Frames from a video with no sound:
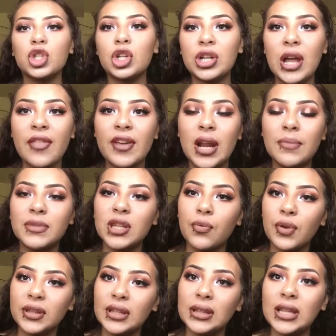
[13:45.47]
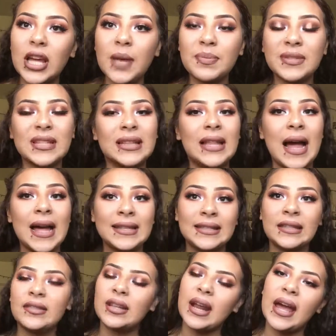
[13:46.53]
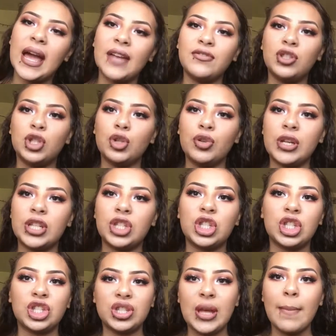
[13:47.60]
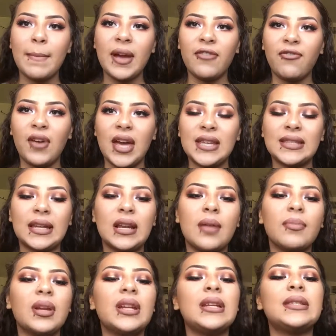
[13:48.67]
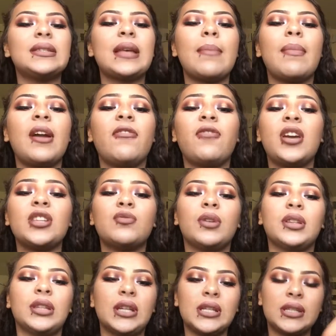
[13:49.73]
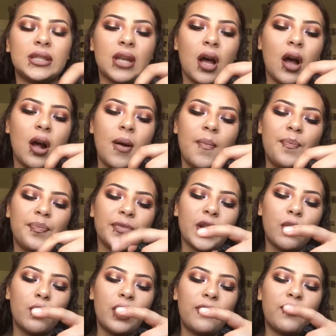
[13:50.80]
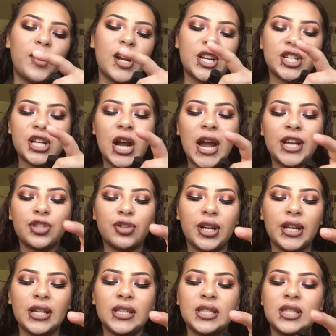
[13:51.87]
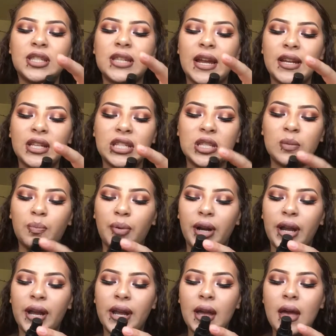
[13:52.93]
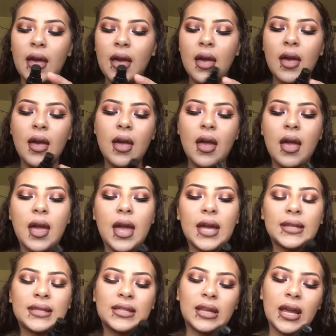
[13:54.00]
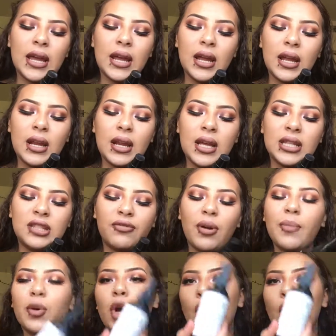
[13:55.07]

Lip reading: So now that I'm done with the lips, the last thing that I have to do is just set my face, and I'm gonna set my face with this Refresh Hydrating Setting Spray. It's from